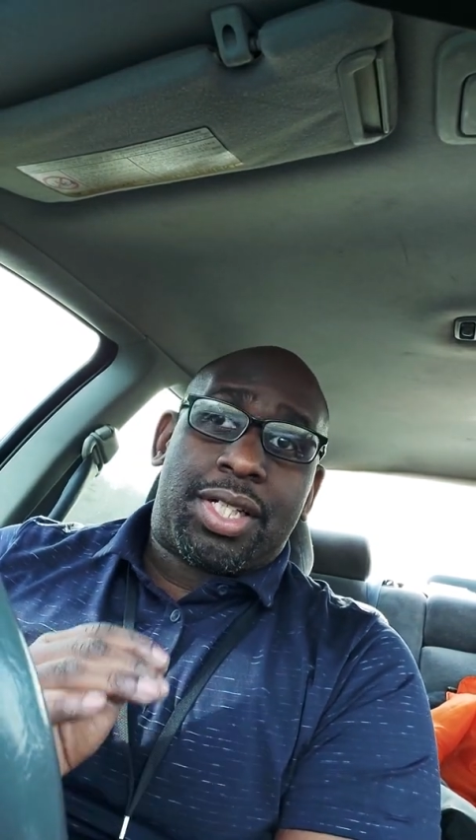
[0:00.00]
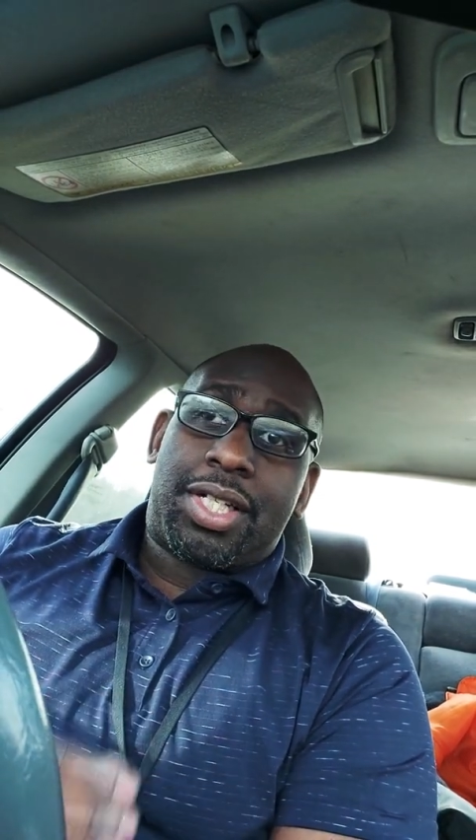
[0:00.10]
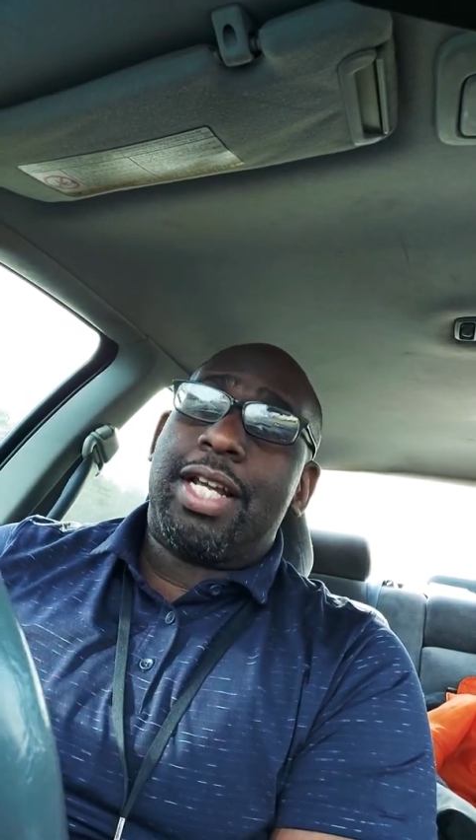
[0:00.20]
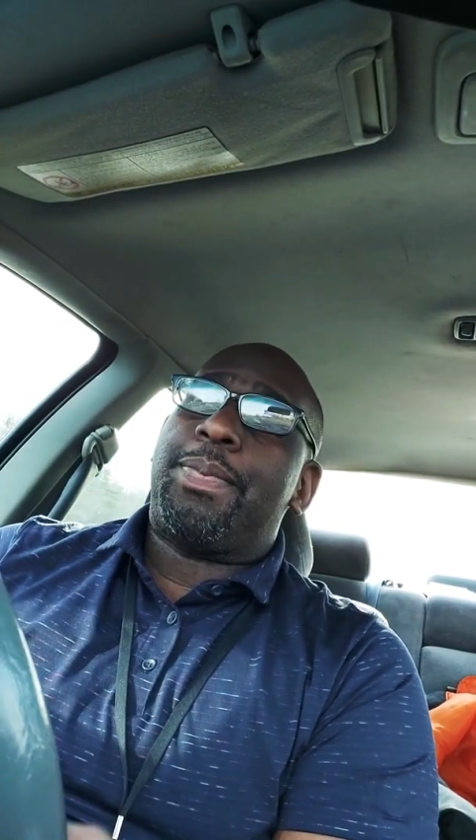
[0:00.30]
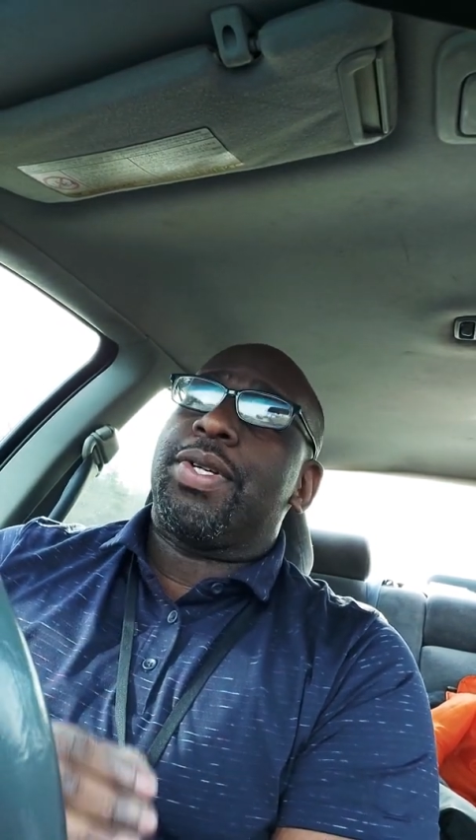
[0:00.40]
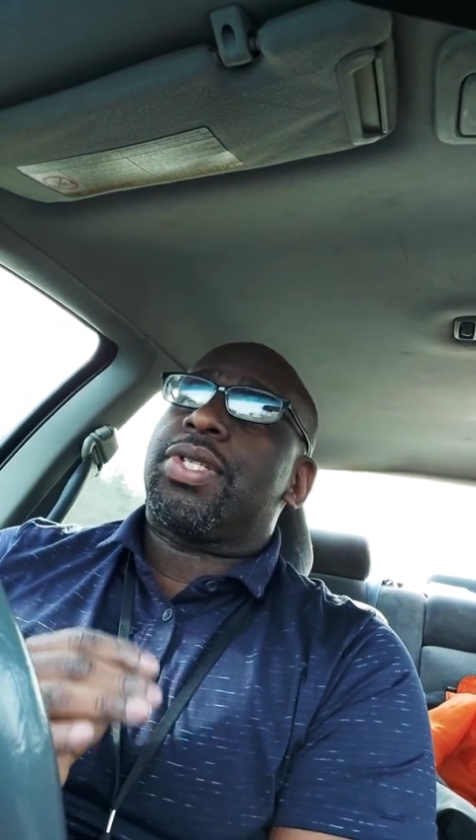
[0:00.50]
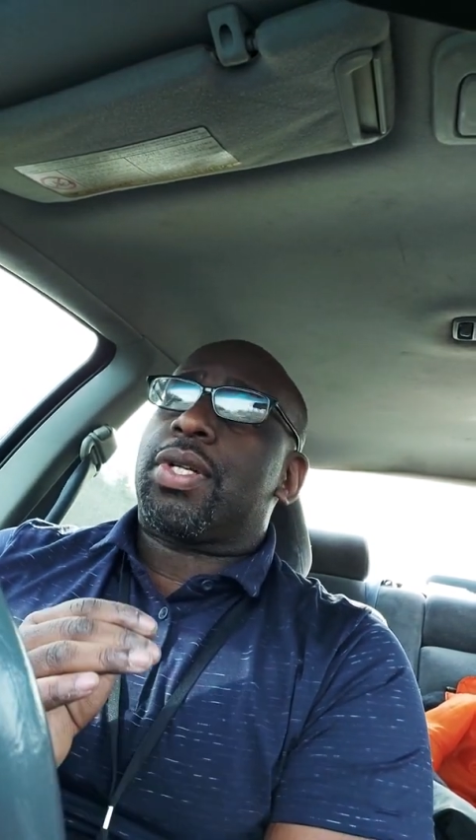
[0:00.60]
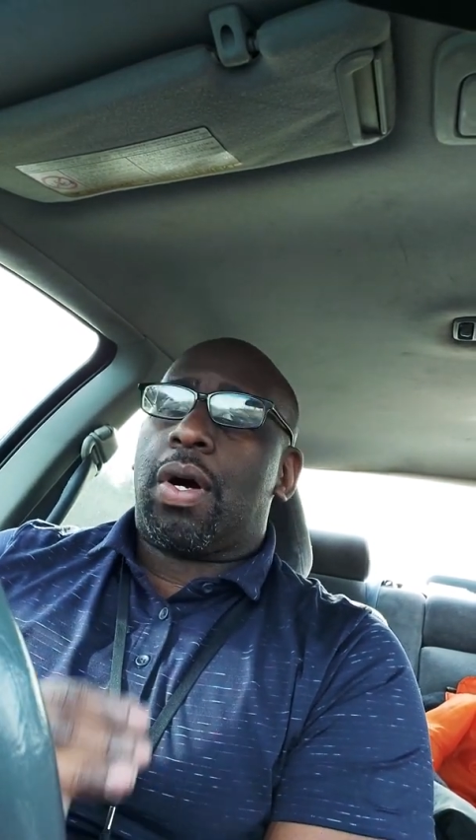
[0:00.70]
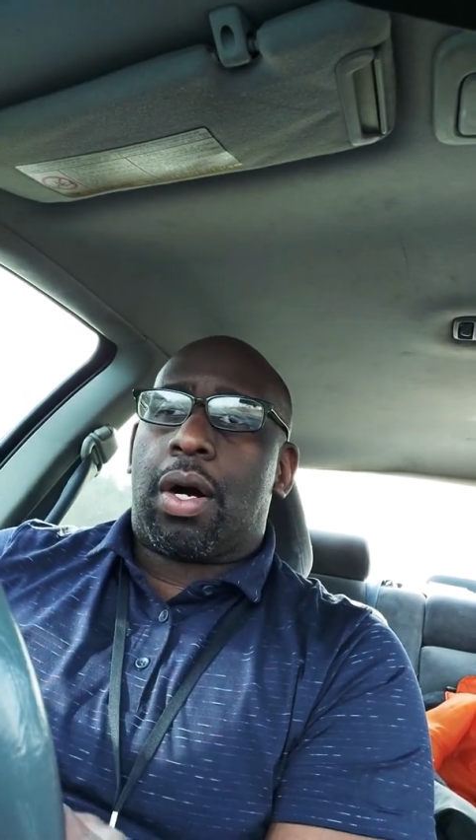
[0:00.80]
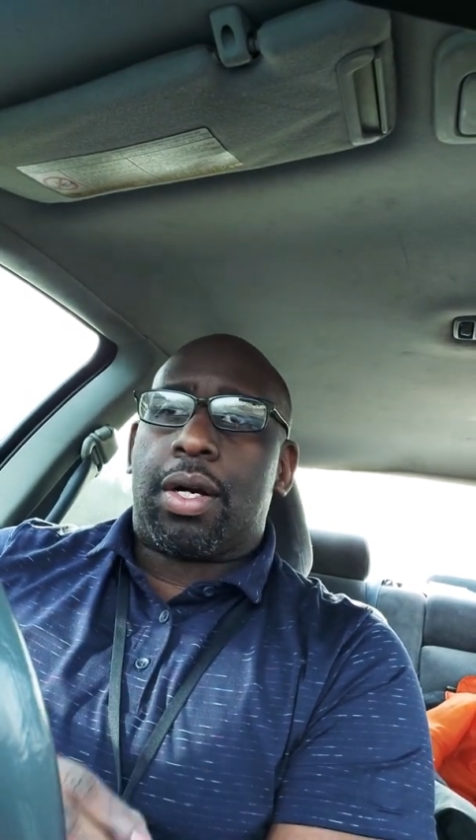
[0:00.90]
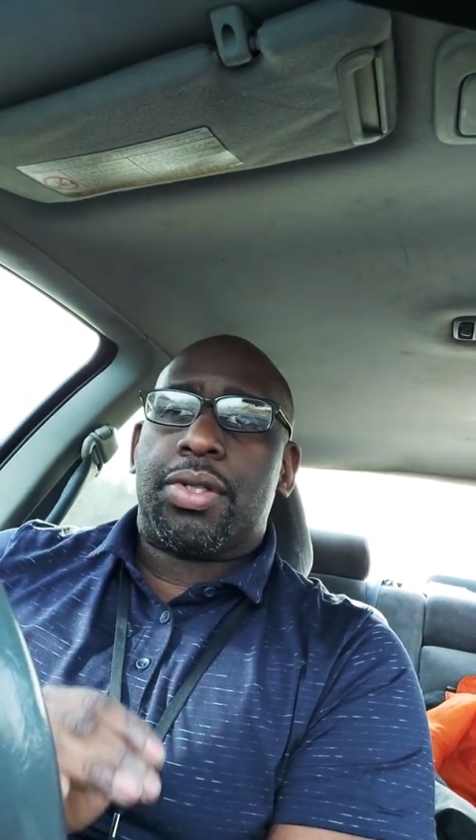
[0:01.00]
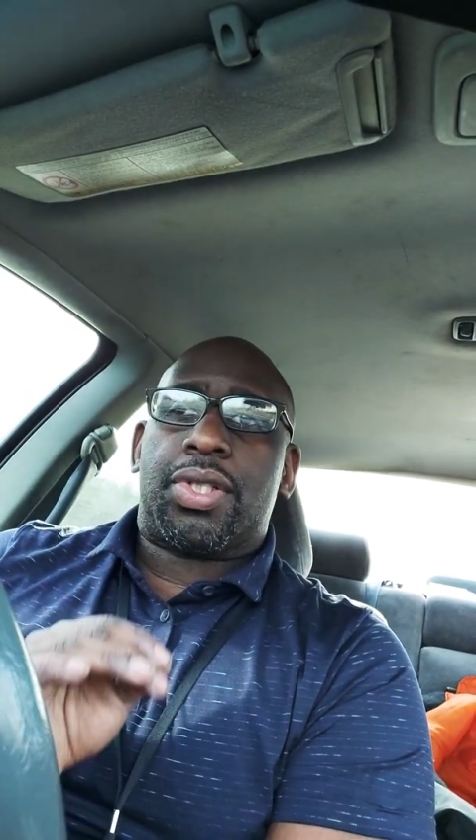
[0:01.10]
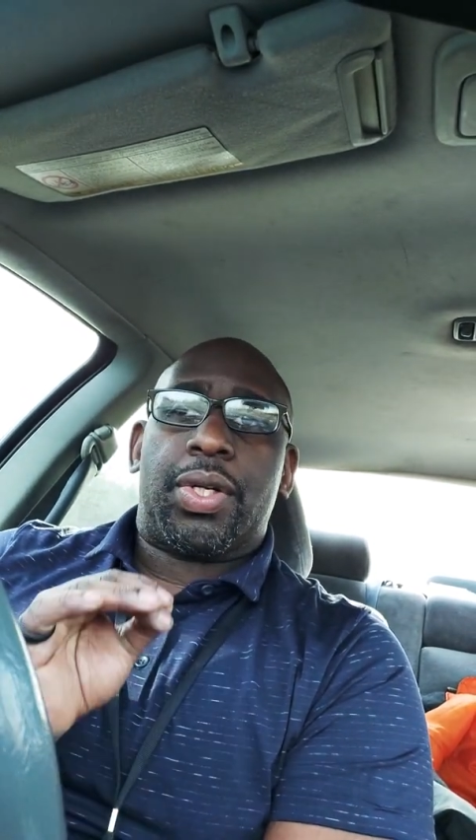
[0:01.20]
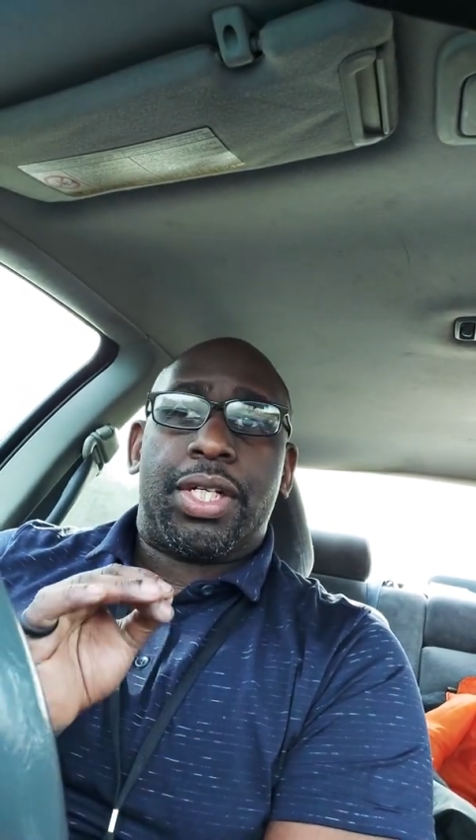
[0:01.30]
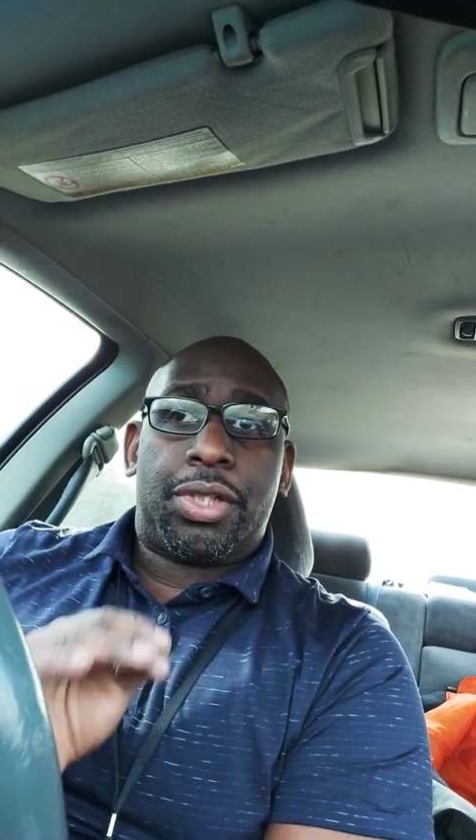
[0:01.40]
cheapest cars
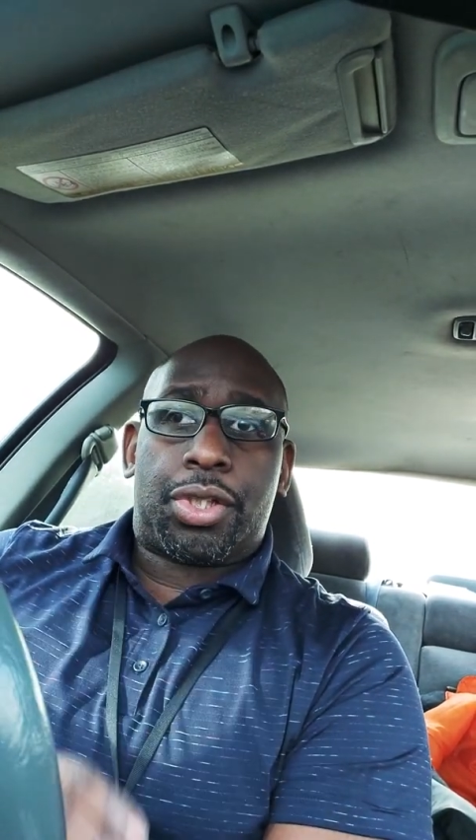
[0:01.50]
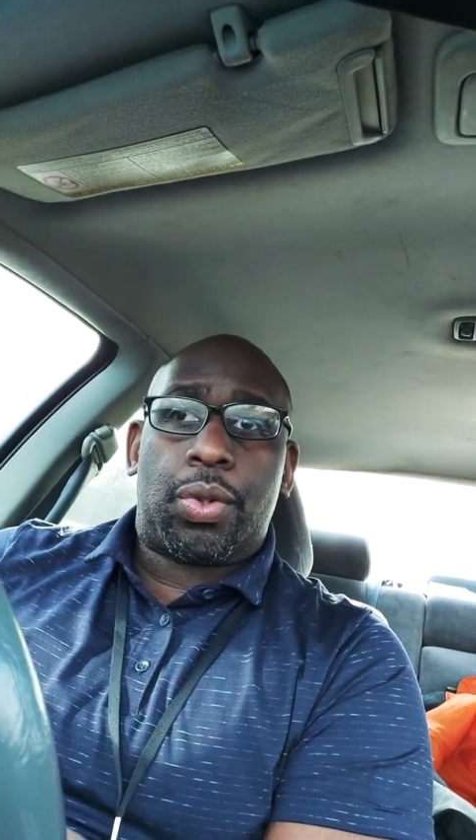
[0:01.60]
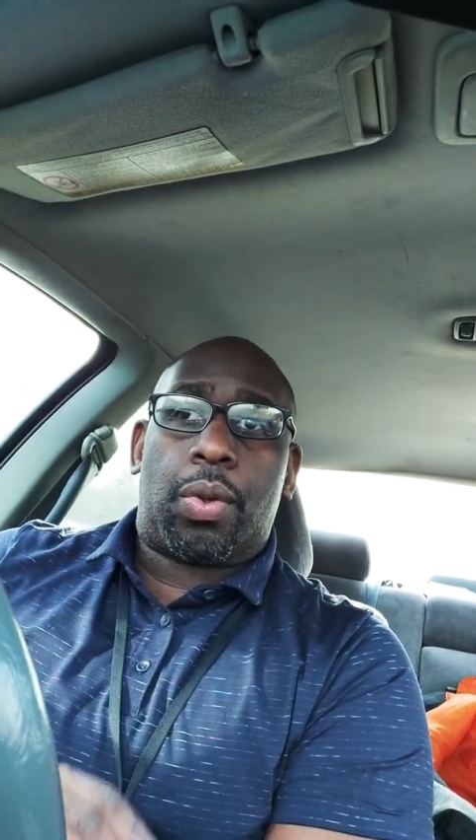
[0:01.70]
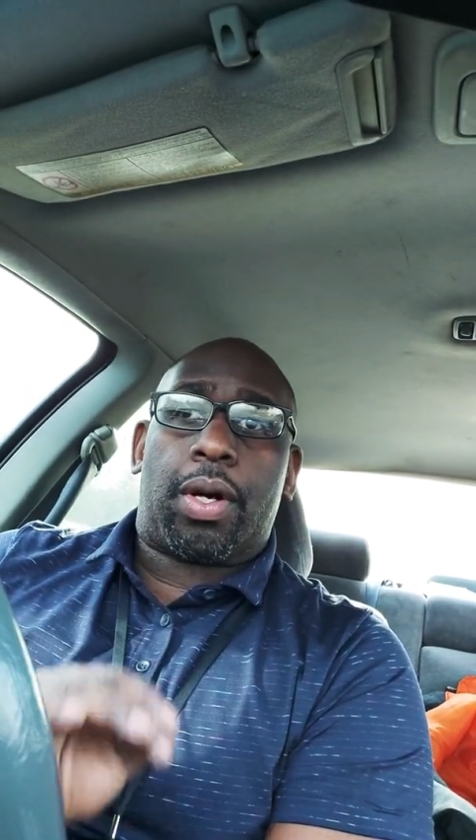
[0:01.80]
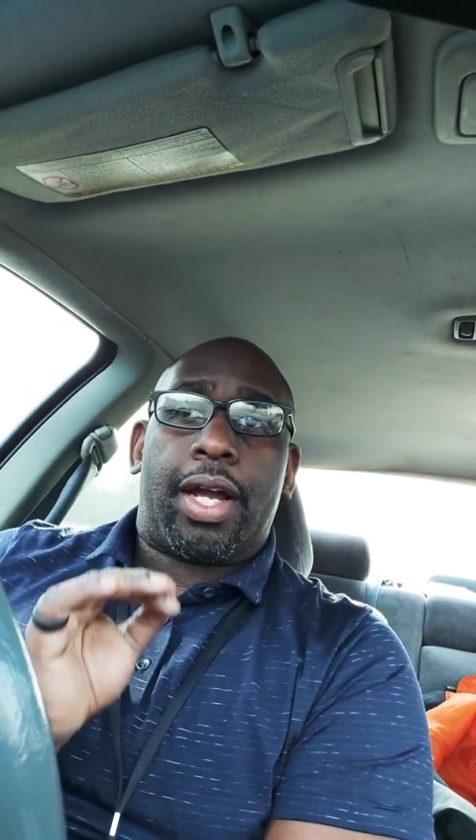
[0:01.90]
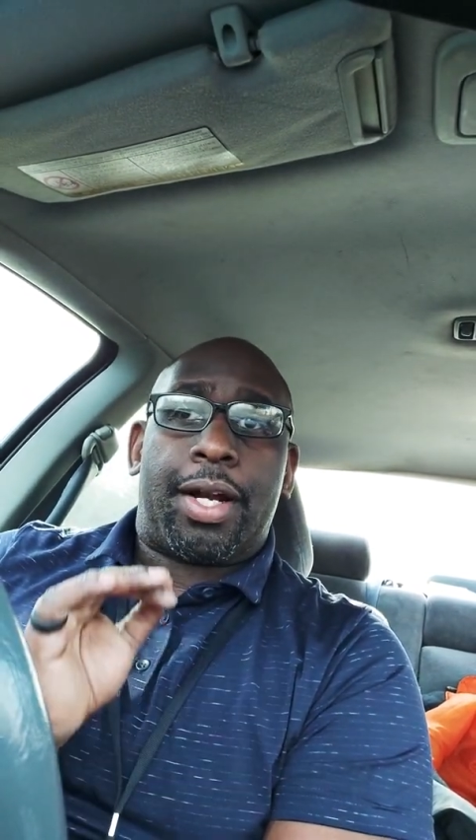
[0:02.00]
to insure